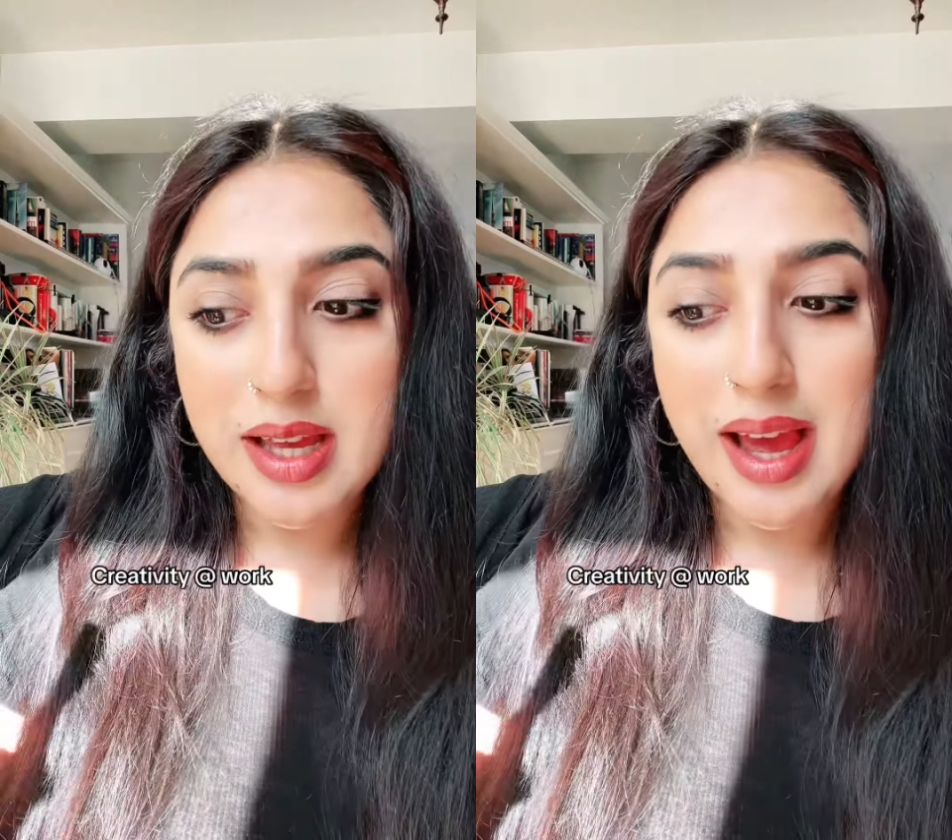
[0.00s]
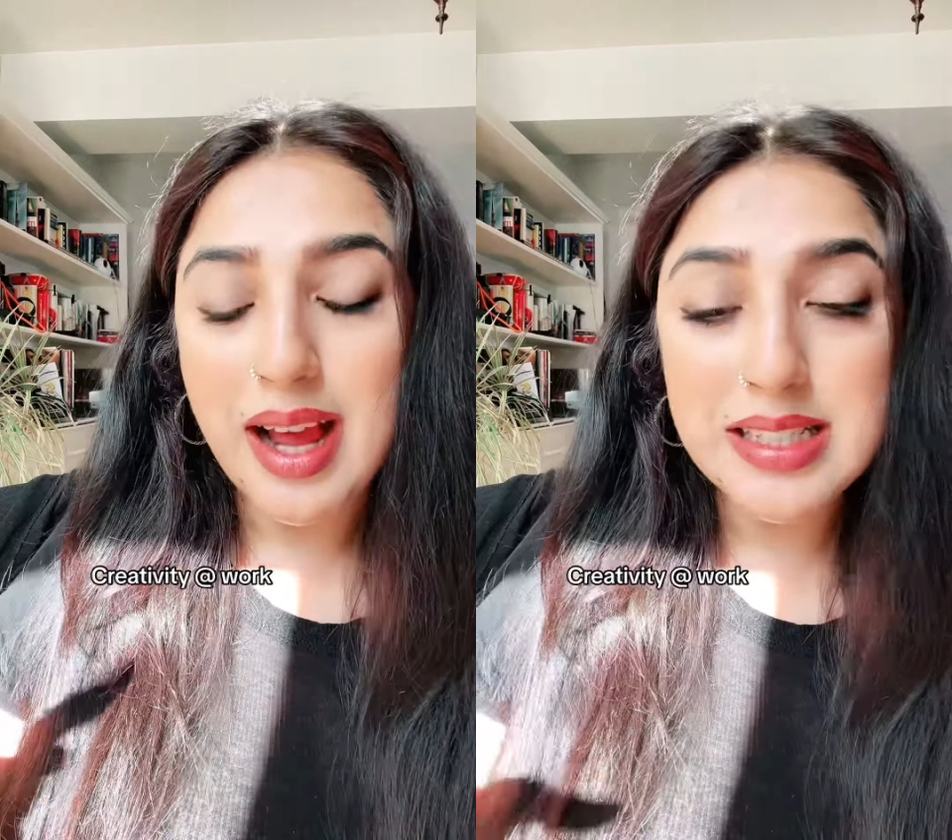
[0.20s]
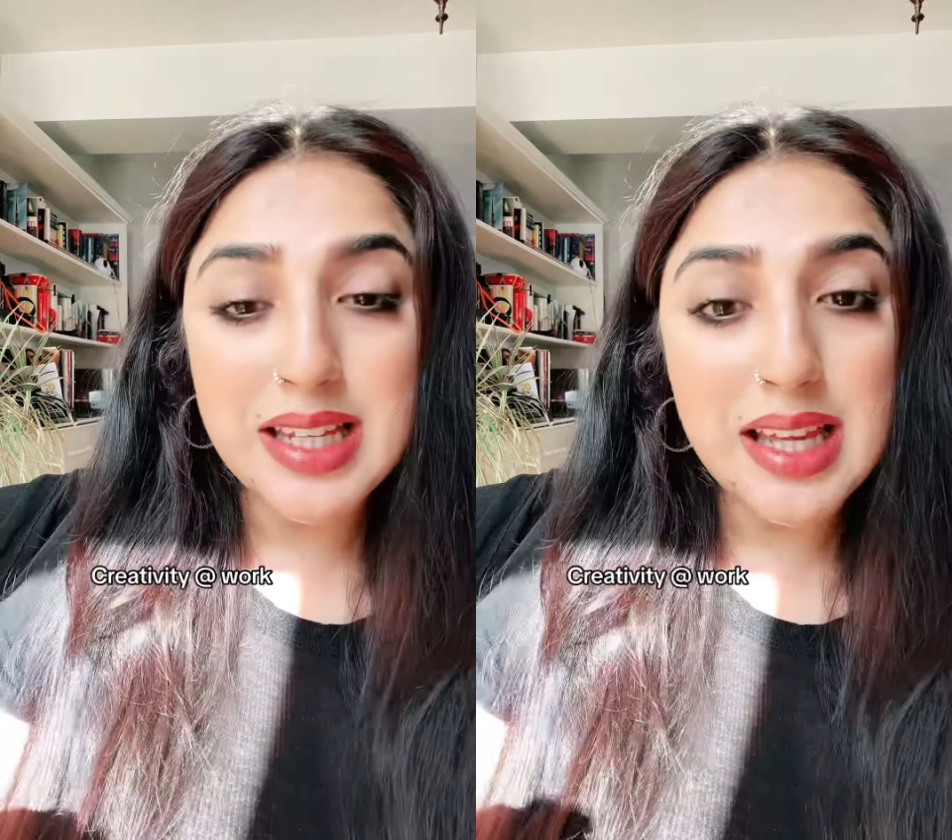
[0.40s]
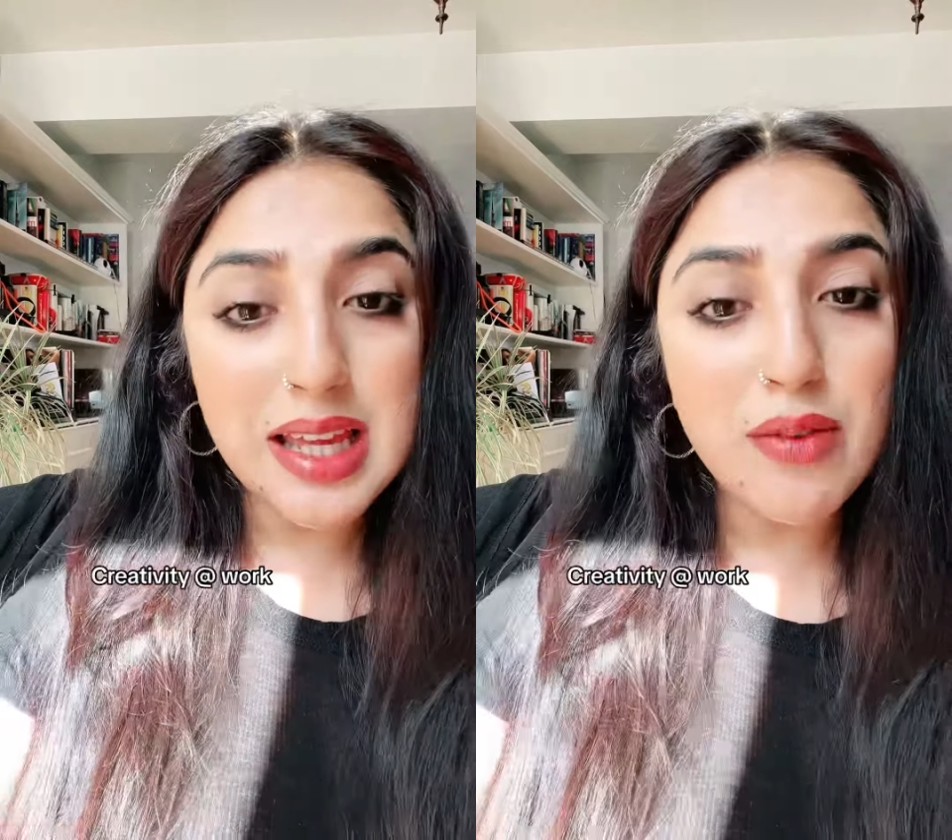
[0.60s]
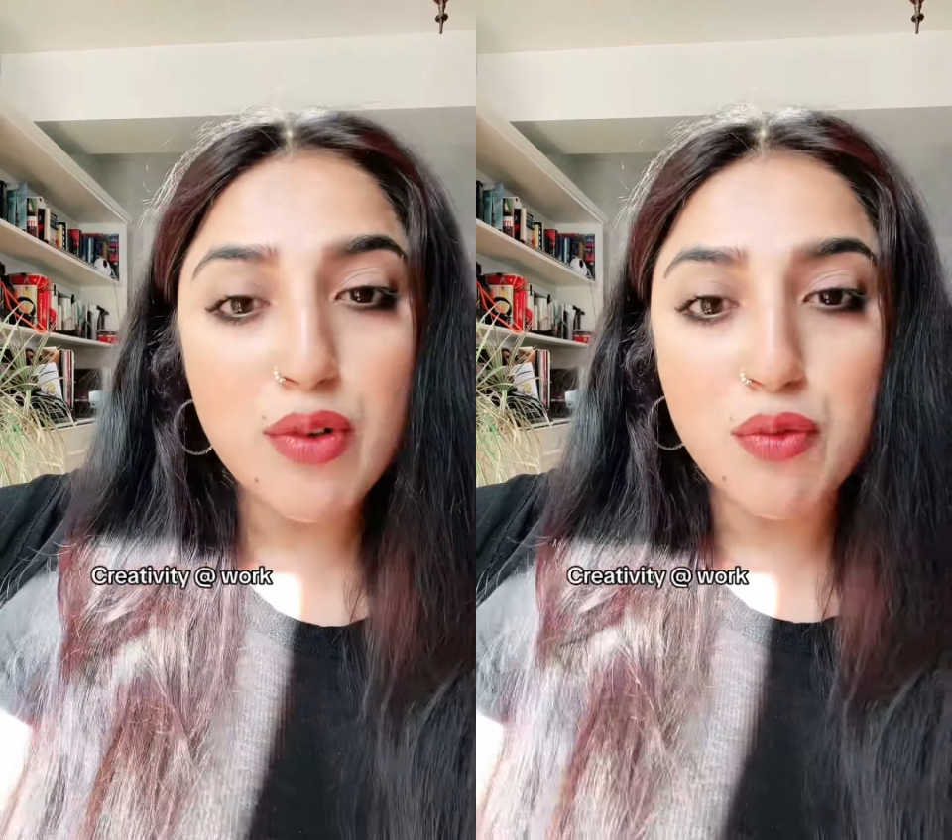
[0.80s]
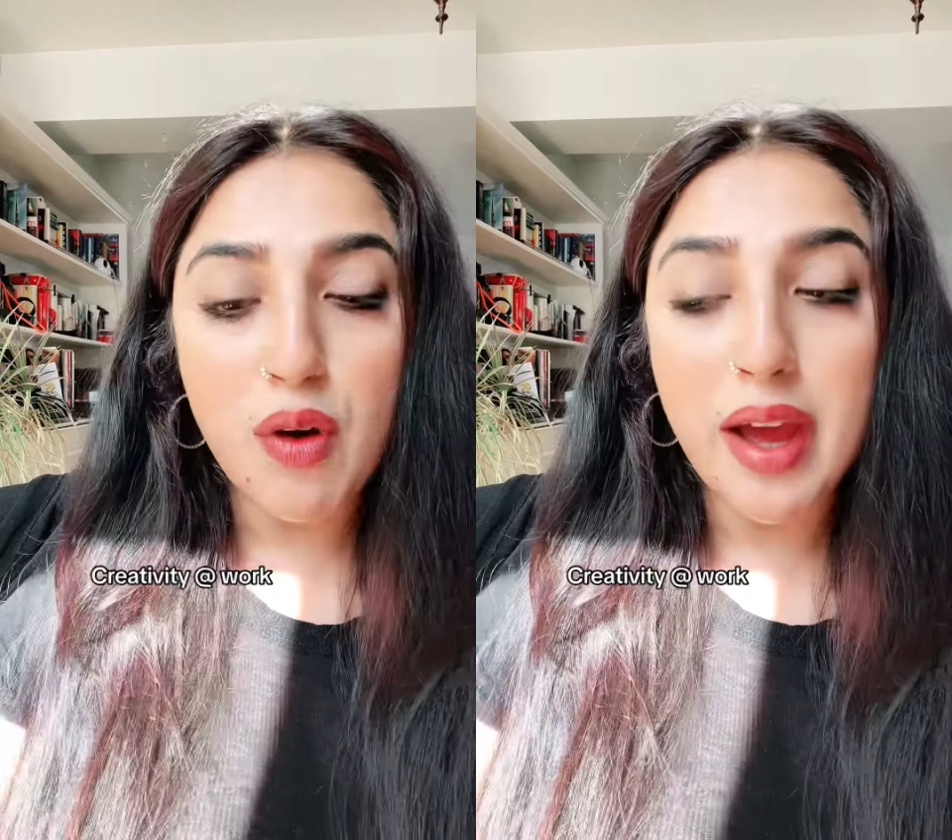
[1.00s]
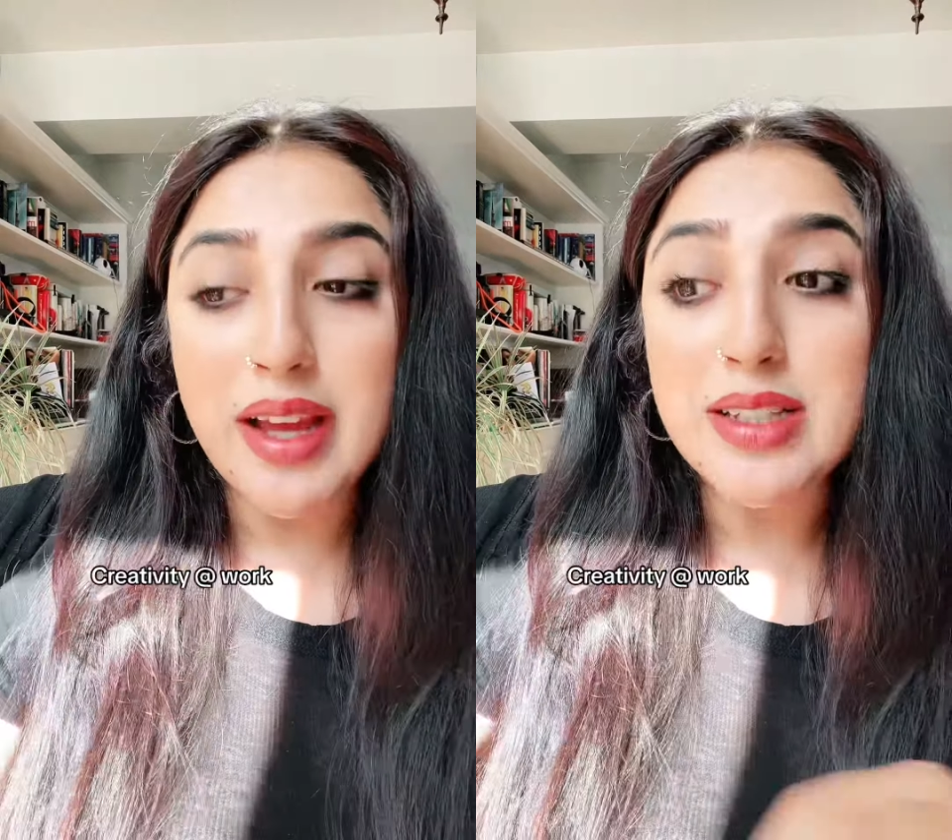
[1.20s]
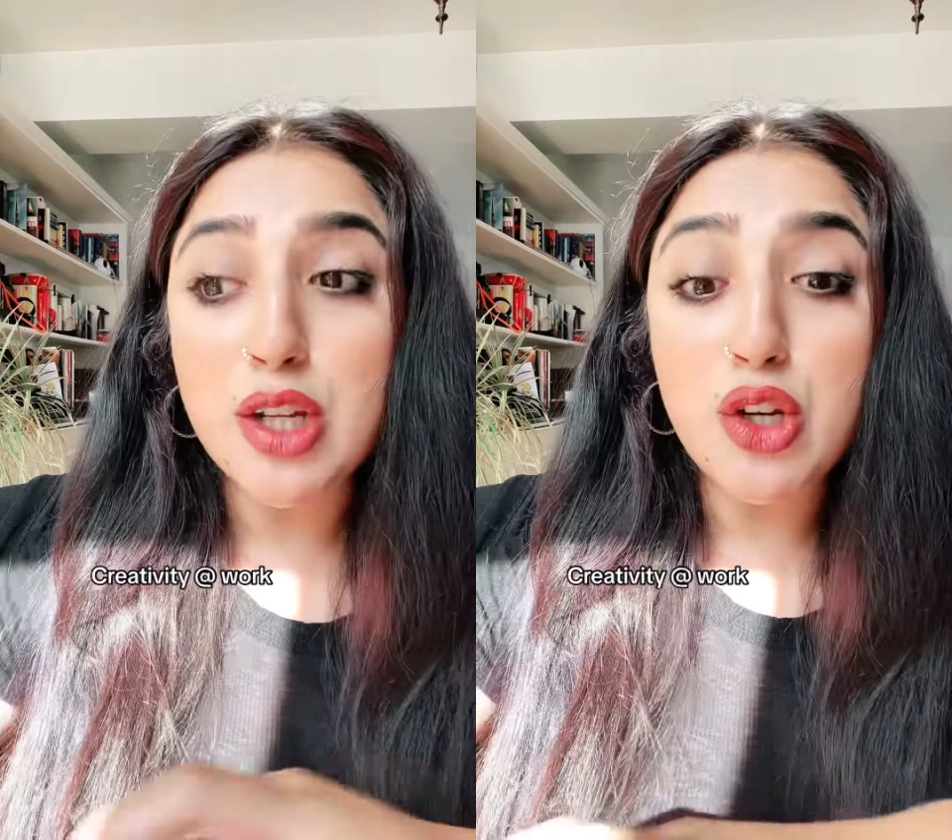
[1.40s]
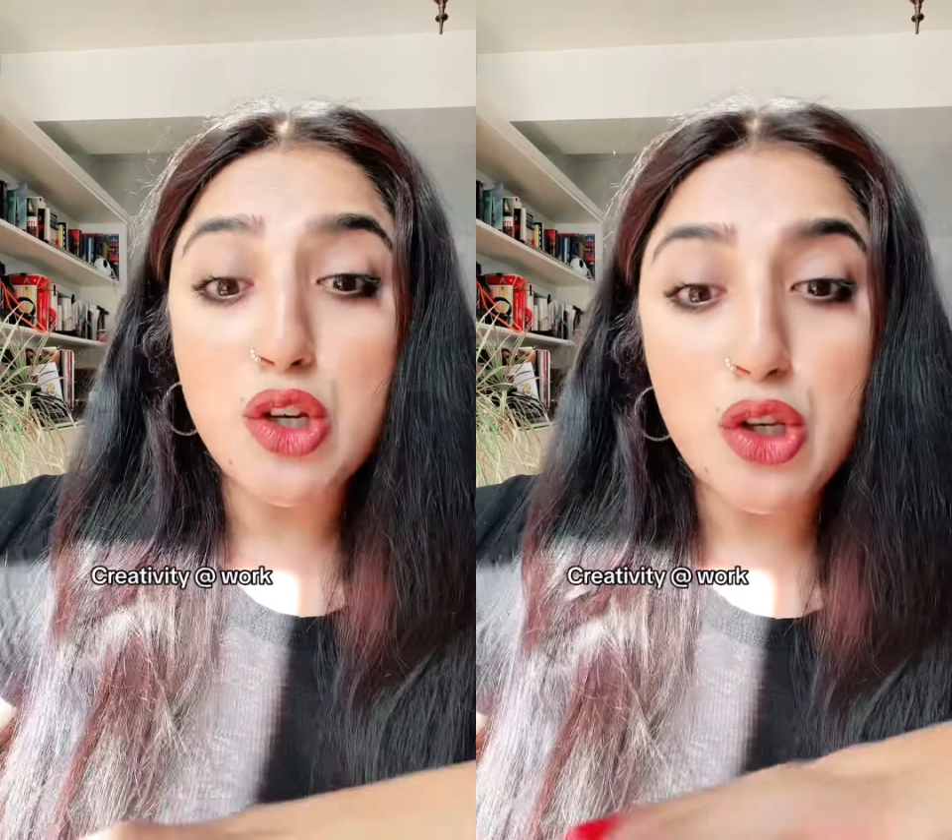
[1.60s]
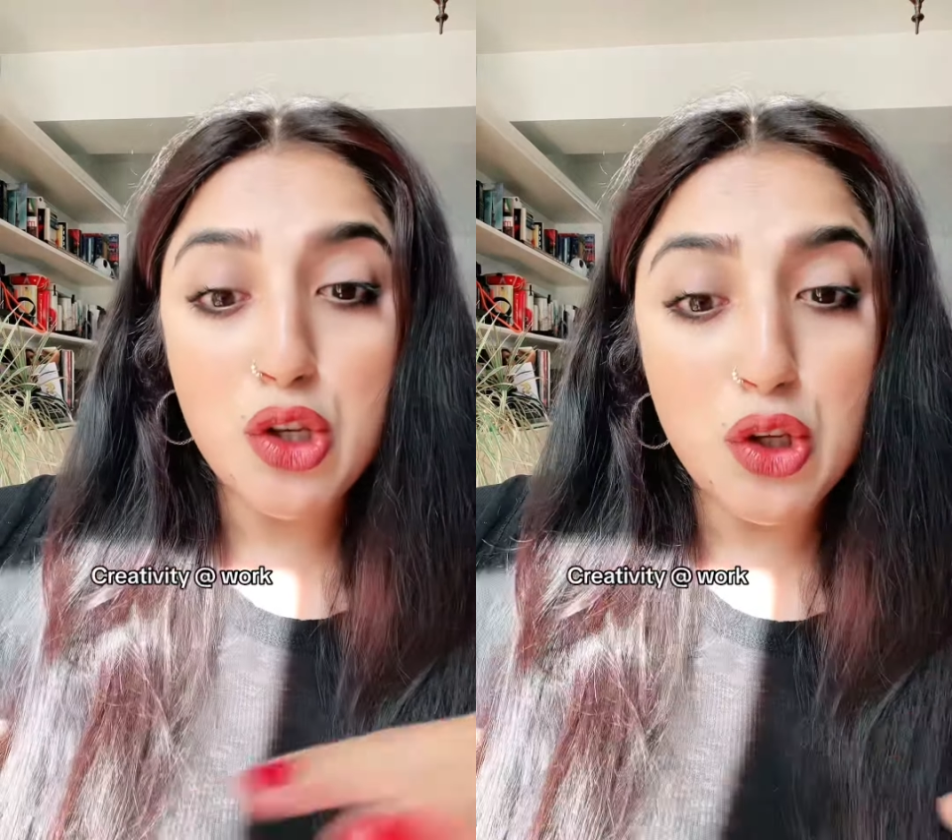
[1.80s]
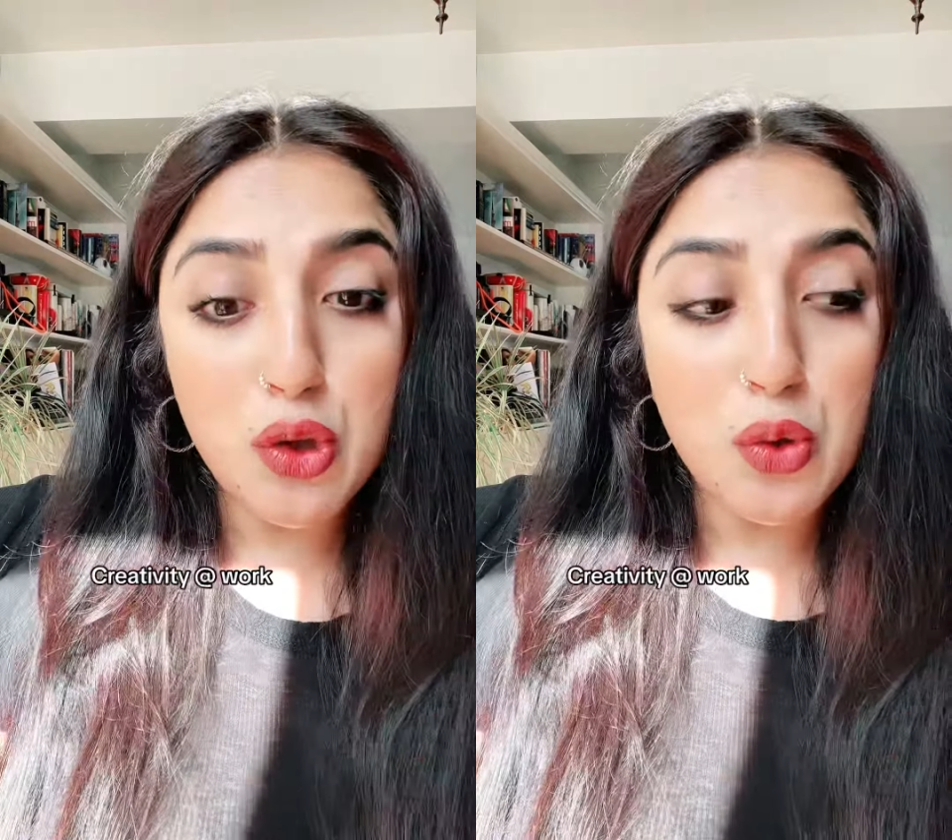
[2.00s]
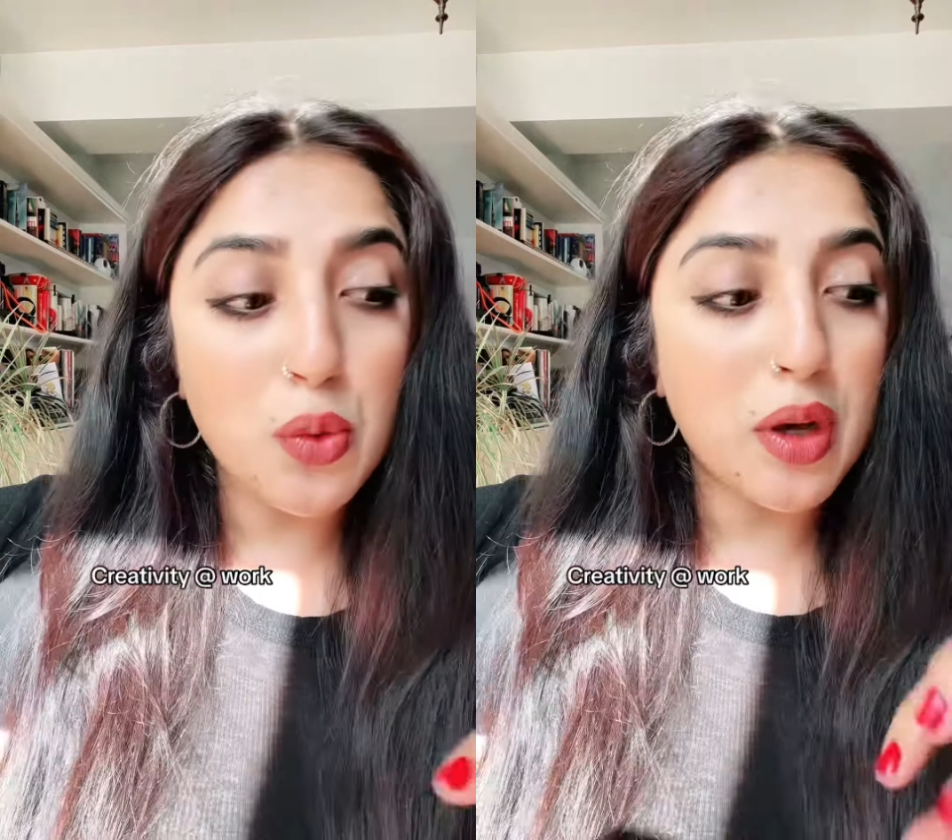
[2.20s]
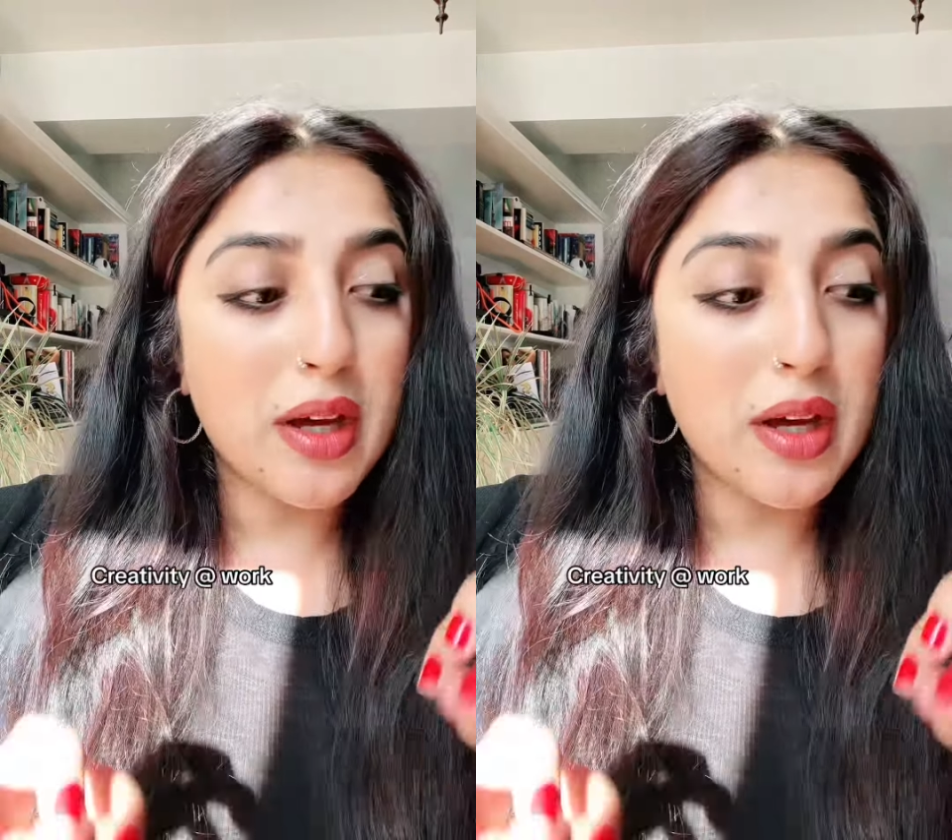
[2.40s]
and to even find new